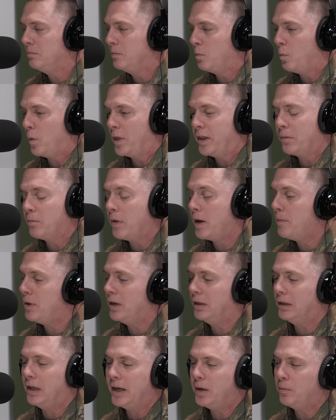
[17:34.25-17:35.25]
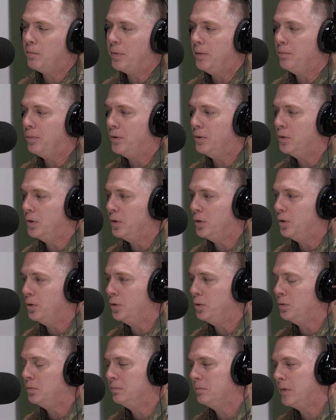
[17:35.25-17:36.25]
There might be a lot of people
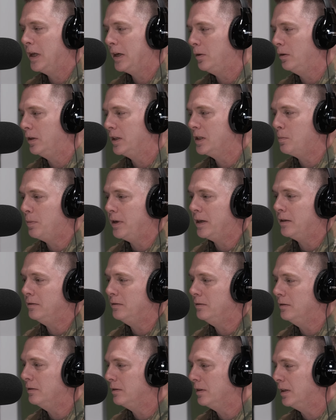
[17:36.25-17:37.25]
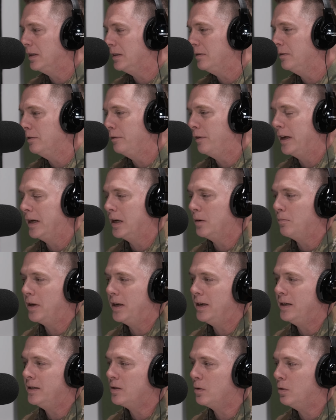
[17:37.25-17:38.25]
who not only speak
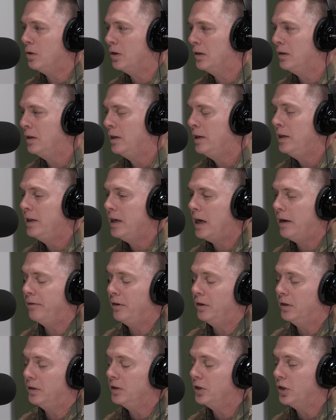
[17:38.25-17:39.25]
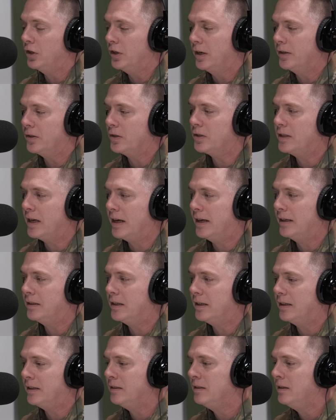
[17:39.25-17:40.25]
Vietnamese or have a good
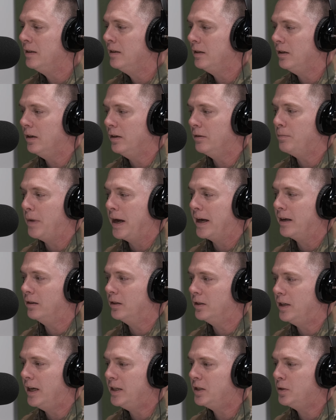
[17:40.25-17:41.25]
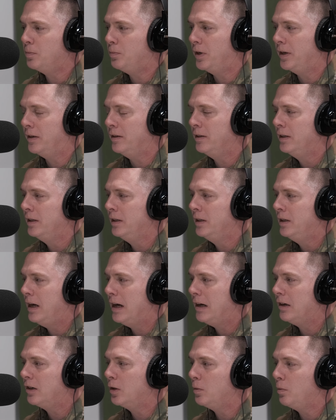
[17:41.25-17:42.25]
understanding of Bangladesh, but
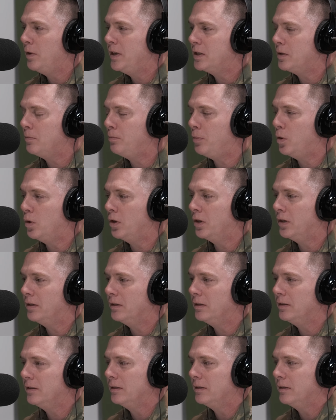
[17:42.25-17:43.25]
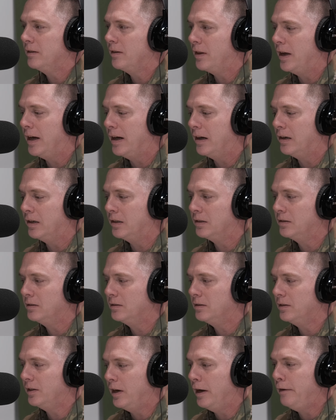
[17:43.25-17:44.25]
how could we support their
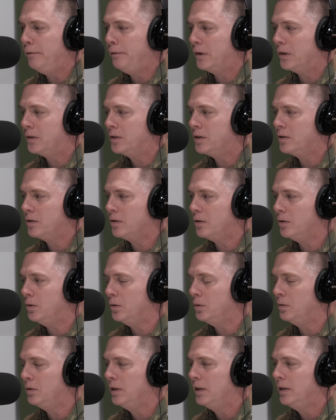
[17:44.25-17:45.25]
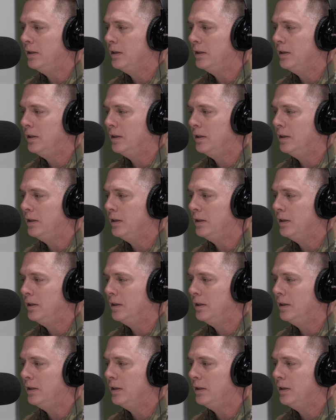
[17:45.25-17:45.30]
efforts to